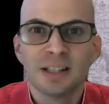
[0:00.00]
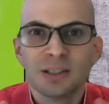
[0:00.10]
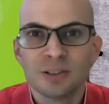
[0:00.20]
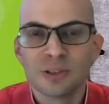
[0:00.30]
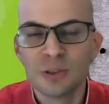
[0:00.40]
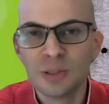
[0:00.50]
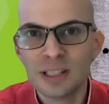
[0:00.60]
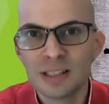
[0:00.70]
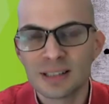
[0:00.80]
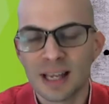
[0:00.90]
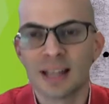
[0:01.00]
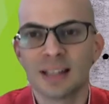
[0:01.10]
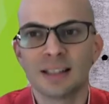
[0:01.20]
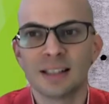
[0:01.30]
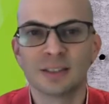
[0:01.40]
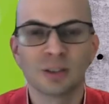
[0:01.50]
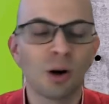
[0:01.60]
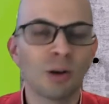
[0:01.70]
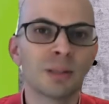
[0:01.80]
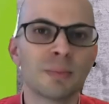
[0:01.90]
Unit 10 is
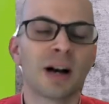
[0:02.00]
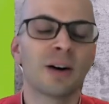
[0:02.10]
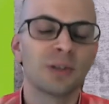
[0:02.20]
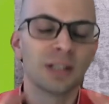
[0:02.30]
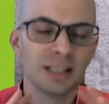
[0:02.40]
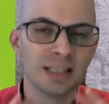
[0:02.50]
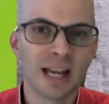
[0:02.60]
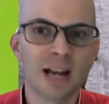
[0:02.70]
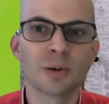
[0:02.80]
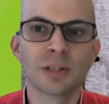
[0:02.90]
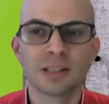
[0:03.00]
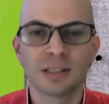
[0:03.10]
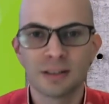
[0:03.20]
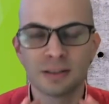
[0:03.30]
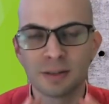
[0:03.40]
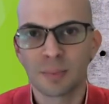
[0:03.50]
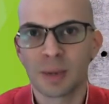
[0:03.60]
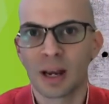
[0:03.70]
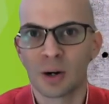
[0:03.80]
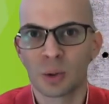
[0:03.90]
all about narrative
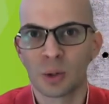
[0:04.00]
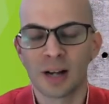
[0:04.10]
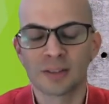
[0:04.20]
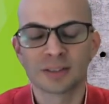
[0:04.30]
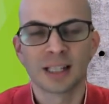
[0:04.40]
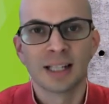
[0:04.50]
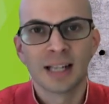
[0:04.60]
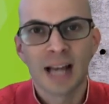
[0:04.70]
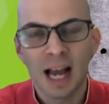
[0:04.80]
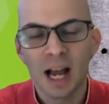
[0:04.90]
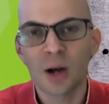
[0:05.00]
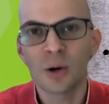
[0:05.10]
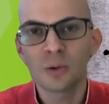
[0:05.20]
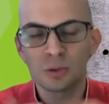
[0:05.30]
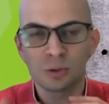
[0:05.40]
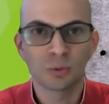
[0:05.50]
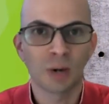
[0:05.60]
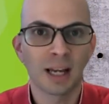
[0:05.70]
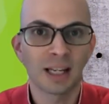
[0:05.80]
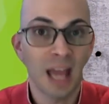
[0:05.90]
paragraphs, how to
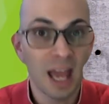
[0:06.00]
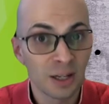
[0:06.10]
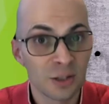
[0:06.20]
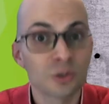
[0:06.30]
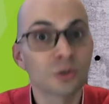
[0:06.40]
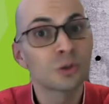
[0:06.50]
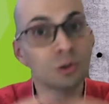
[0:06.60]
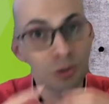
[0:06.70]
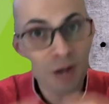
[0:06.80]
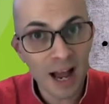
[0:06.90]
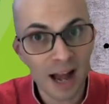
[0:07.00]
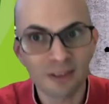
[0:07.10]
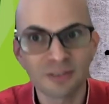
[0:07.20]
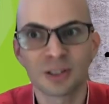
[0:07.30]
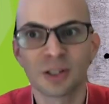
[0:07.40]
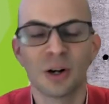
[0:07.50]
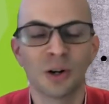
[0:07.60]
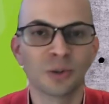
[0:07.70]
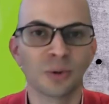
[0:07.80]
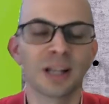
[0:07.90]
write and craft a
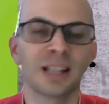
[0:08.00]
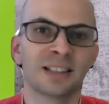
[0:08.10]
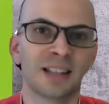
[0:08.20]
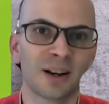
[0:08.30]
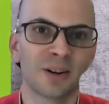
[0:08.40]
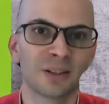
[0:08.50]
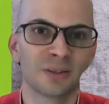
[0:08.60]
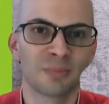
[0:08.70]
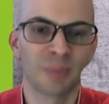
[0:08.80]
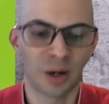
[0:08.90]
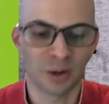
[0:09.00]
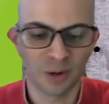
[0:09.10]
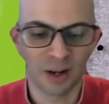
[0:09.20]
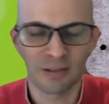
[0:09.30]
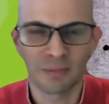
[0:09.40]
great narrative paragraph.